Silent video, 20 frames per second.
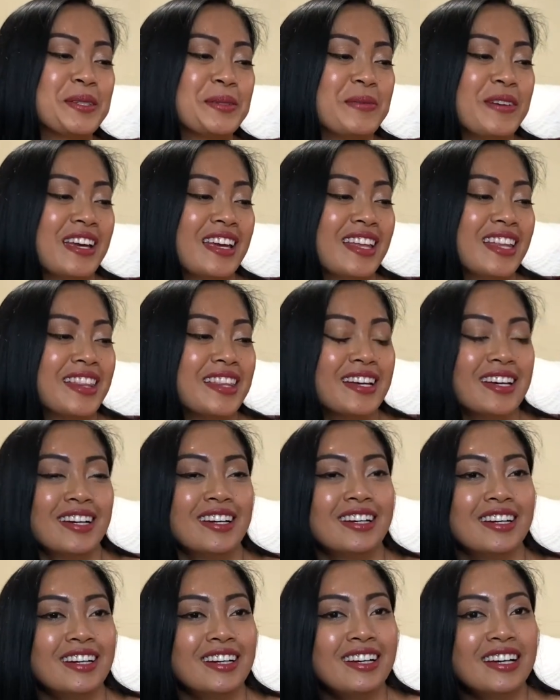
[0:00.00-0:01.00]
with
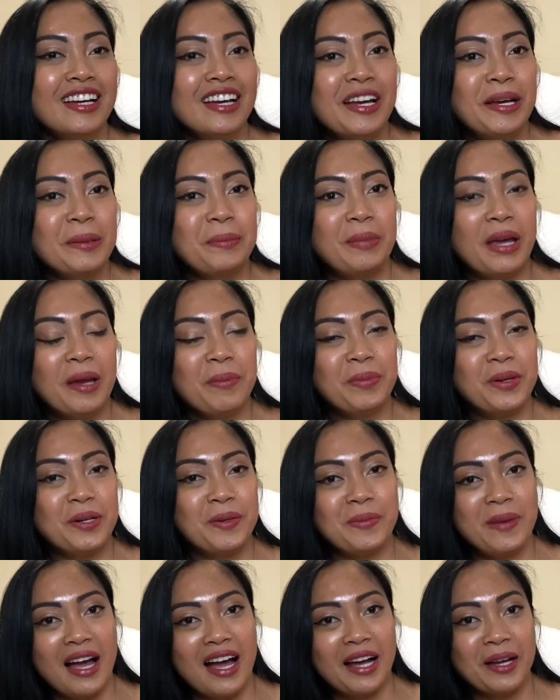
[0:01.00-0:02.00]
the paper
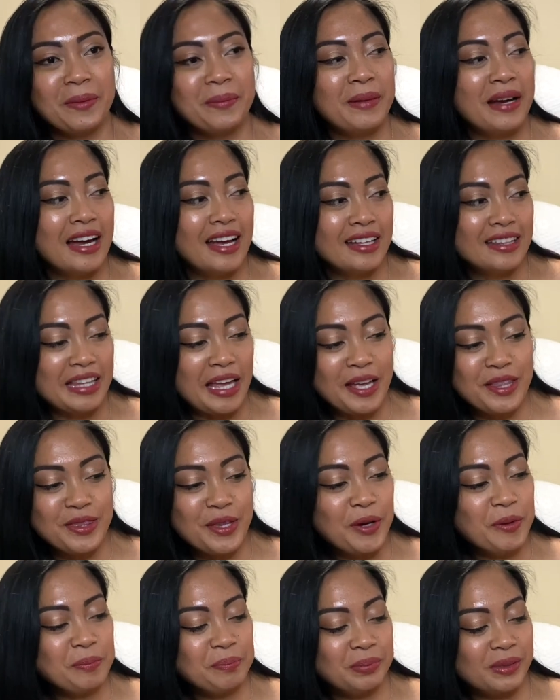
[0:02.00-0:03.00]
bag, but
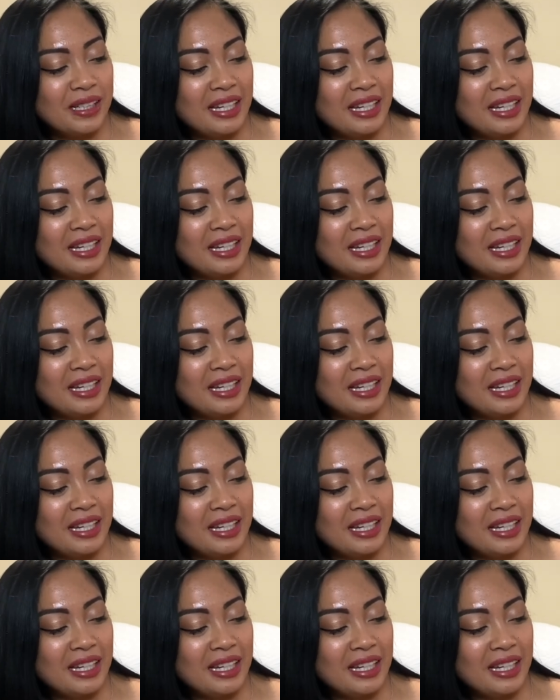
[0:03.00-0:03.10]
nope,